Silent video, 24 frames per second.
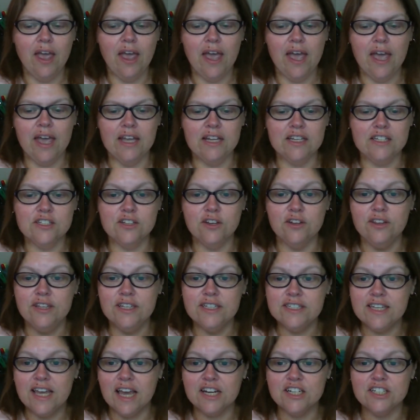And so
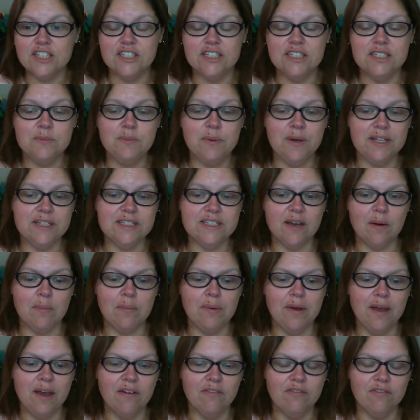this actually speeds up
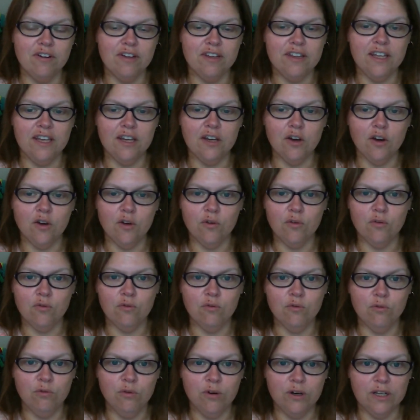everything
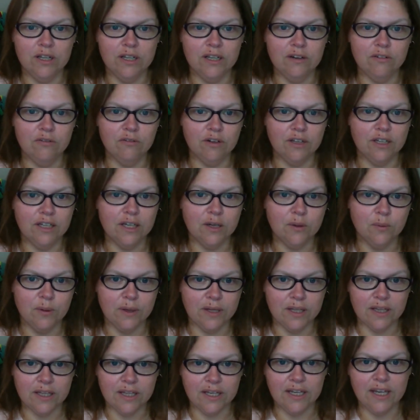really, really
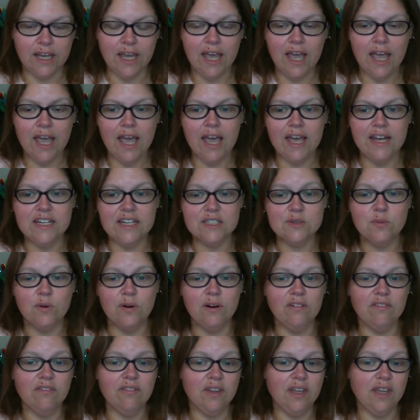quickly, and it's one
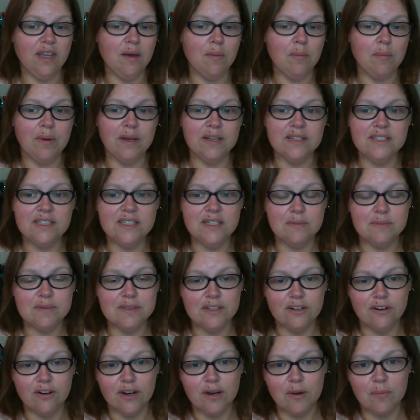of the best tips
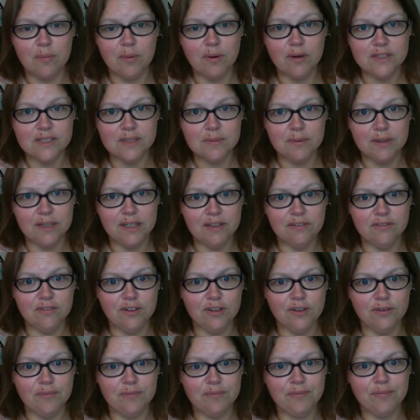that I could possibly give you.